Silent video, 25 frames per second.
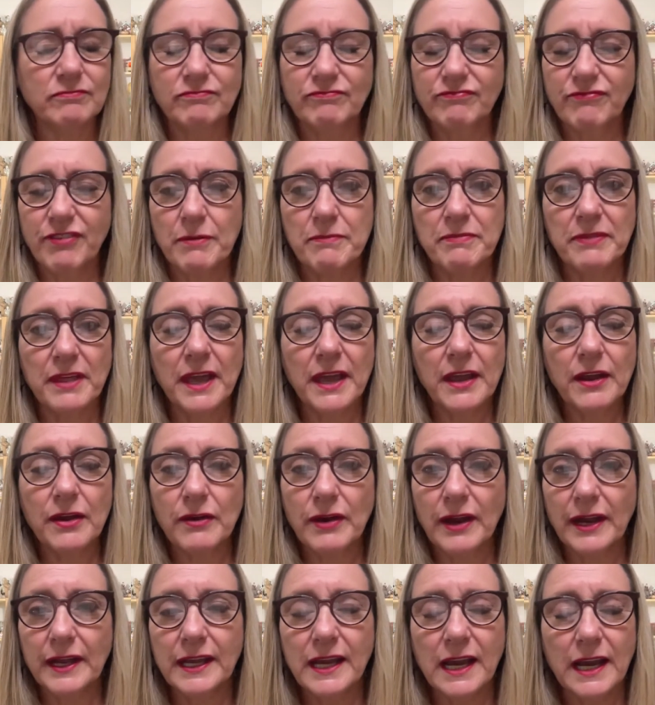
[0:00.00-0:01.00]
from there,
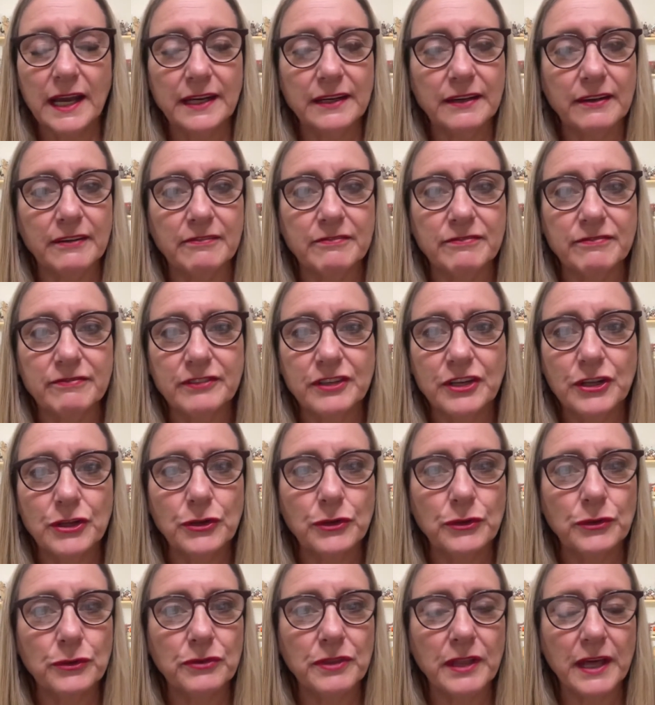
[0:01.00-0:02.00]
I kind of
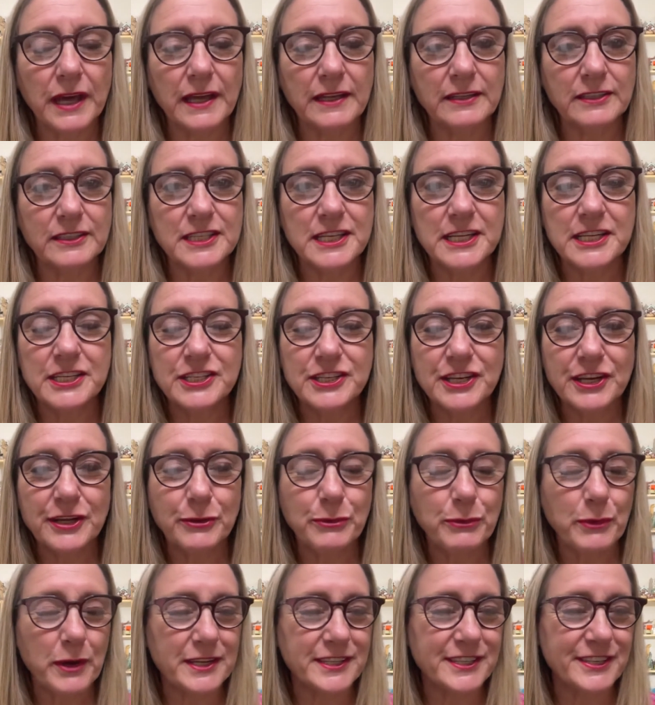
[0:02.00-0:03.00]
knew that teaching
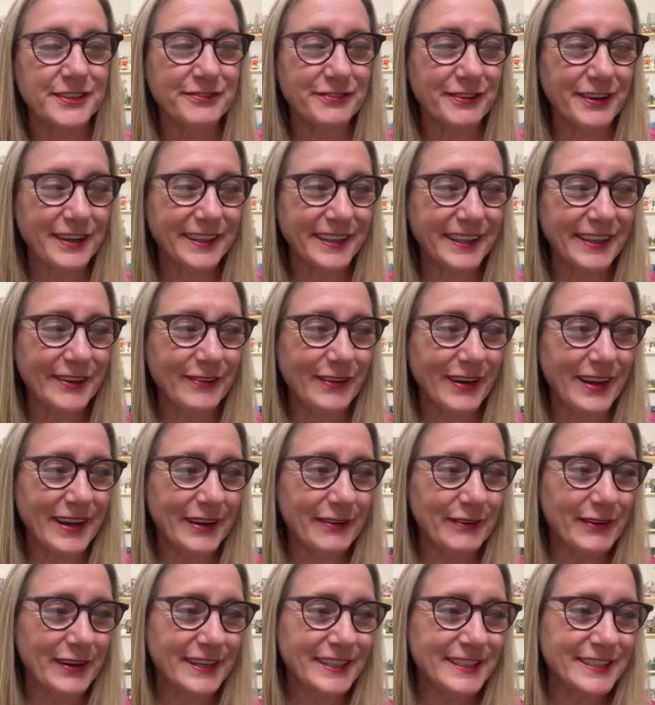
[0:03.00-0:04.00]
wasn't really what I
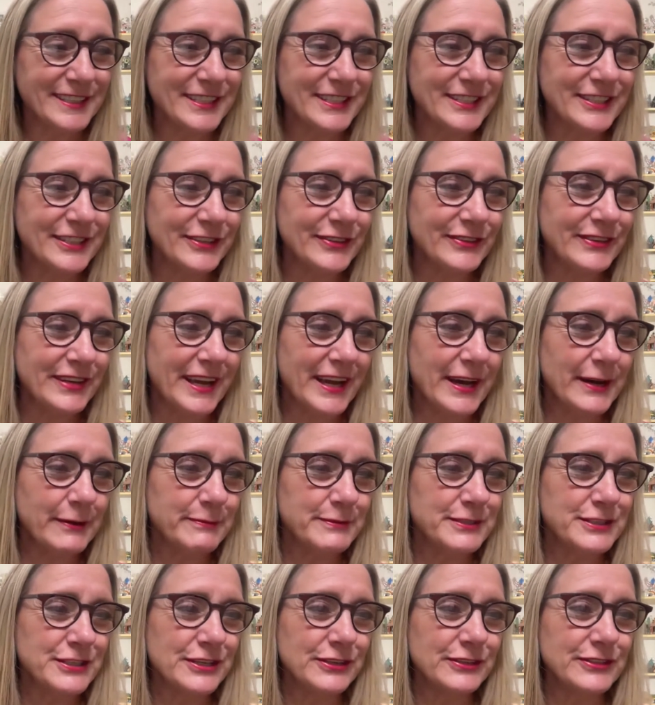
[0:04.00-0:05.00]
wanted to do to
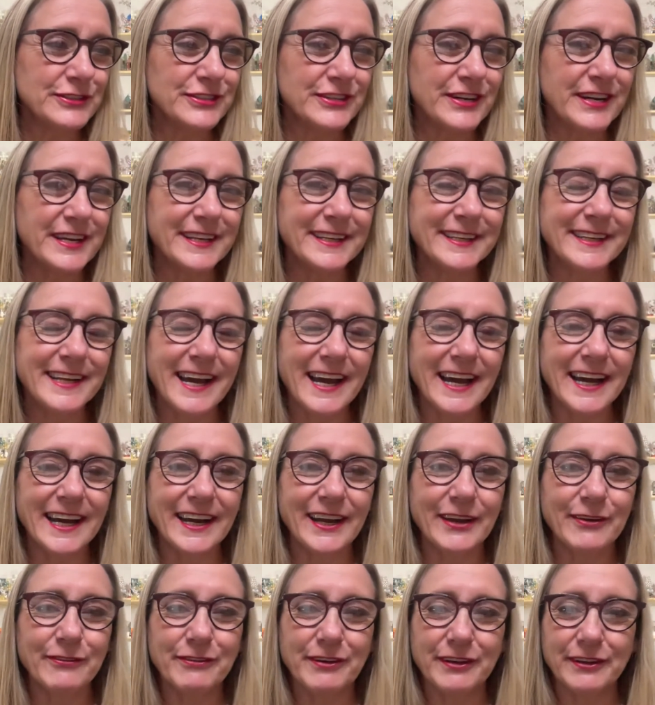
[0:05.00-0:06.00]
help children.
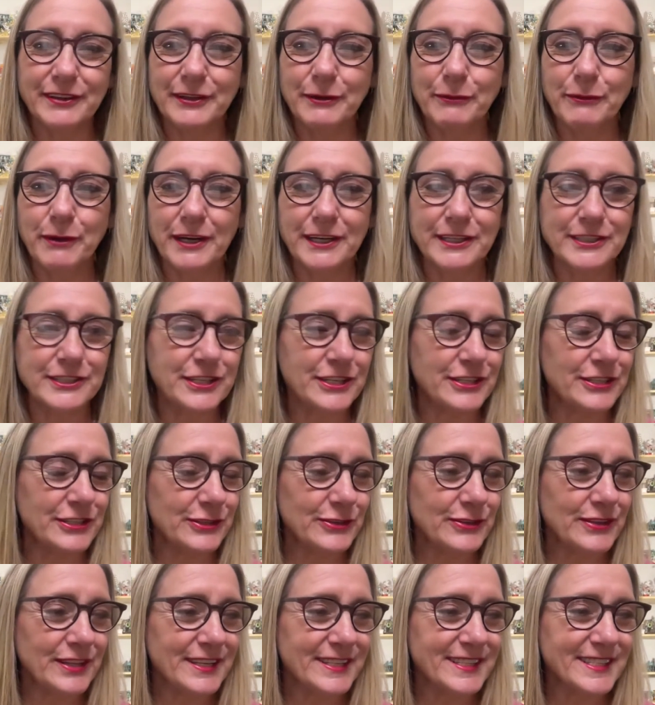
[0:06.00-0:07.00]
I really wanted to
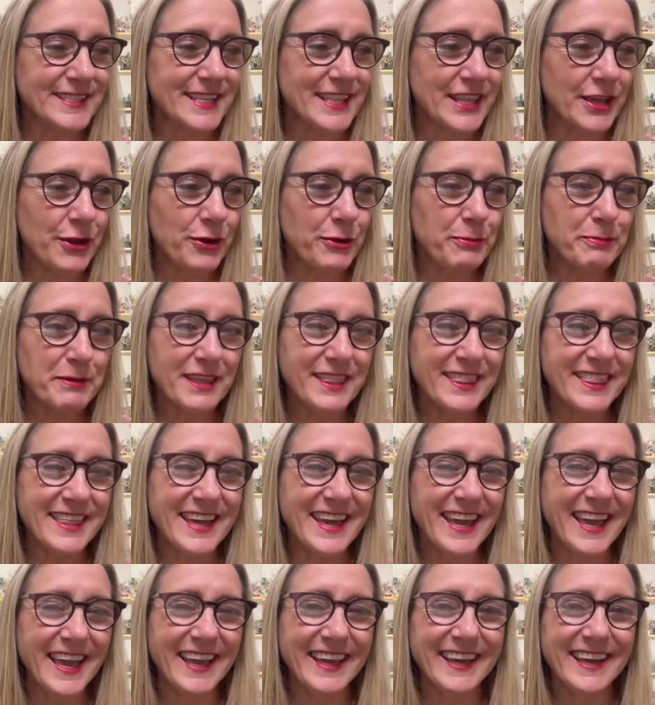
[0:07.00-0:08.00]
do this therapy
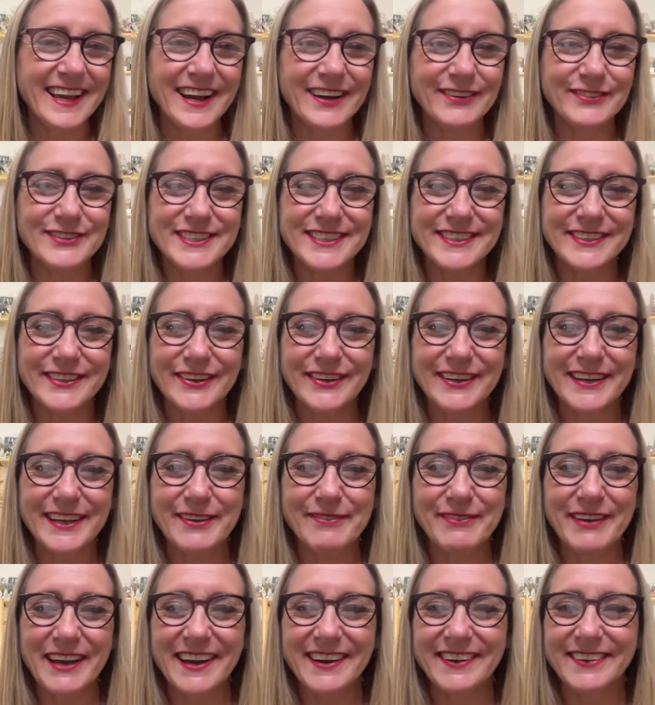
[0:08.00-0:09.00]
thing I was learning
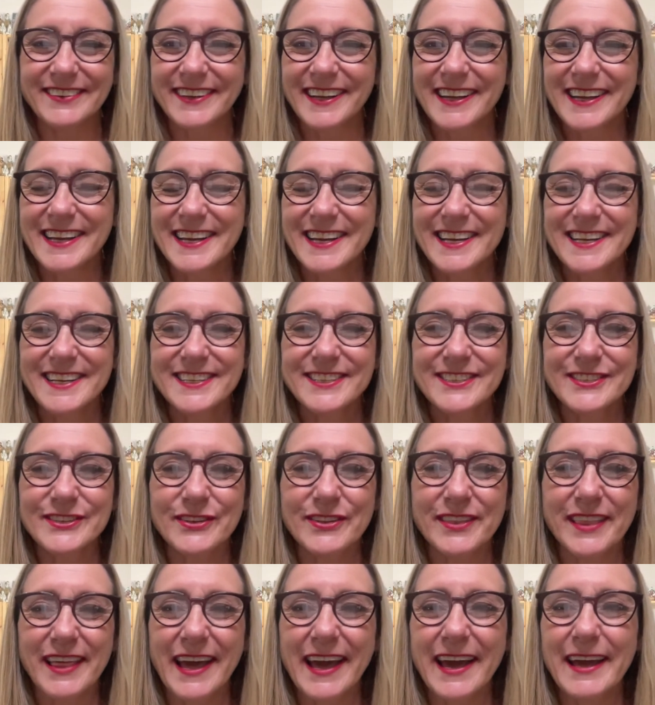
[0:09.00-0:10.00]
about. So
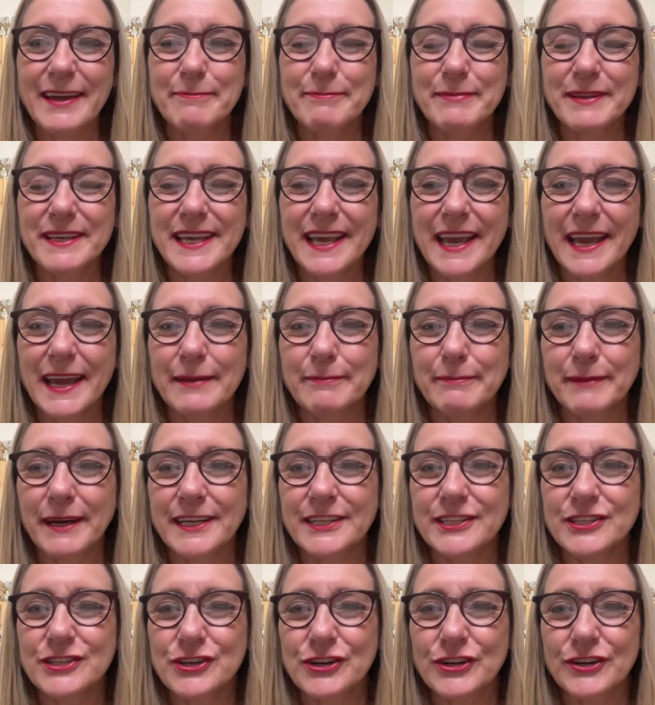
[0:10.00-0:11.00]
that began my
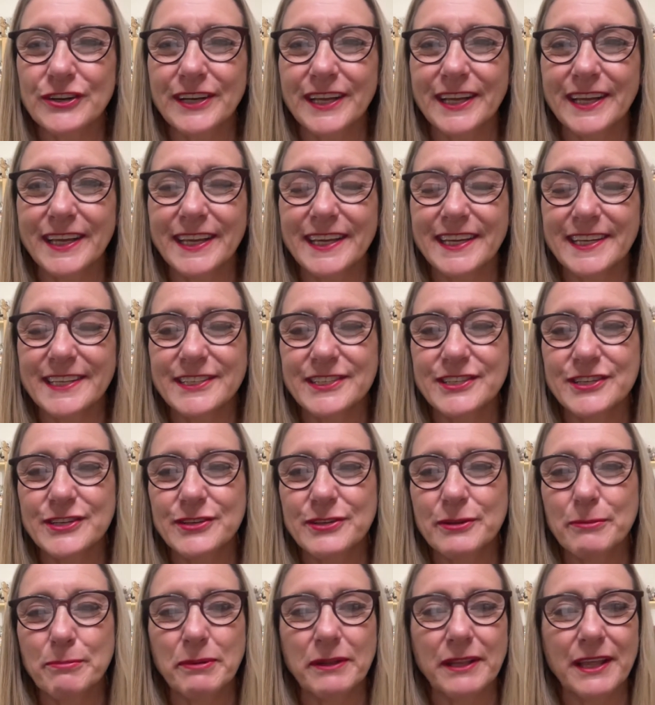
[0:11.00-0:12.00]
journey into
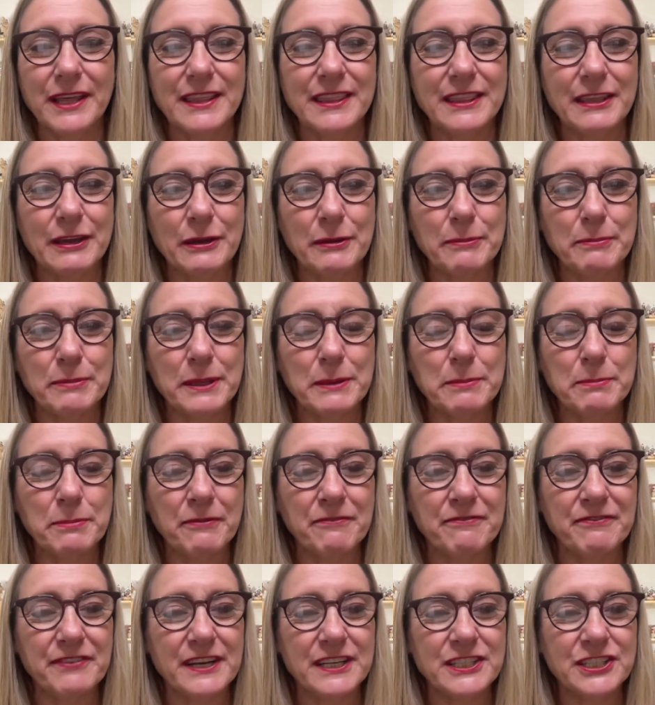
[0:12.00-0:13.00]
the play therapy
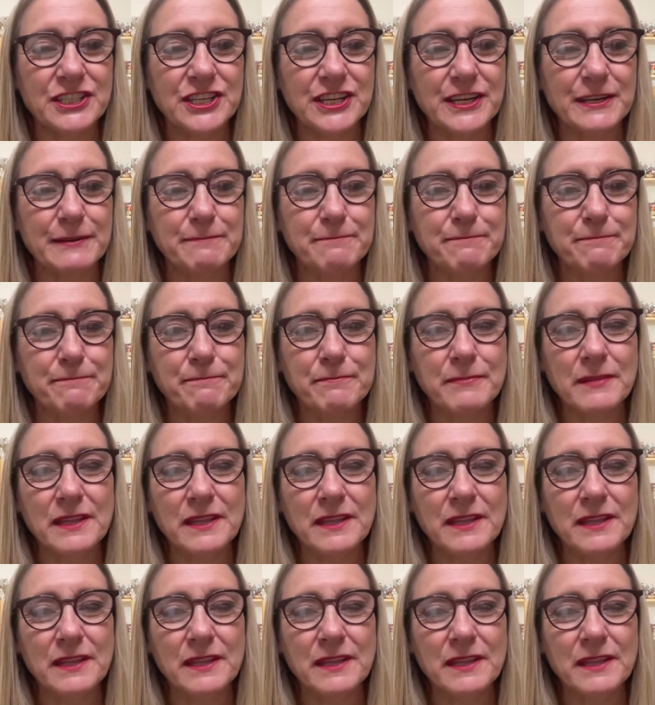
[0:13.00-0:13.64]
profession.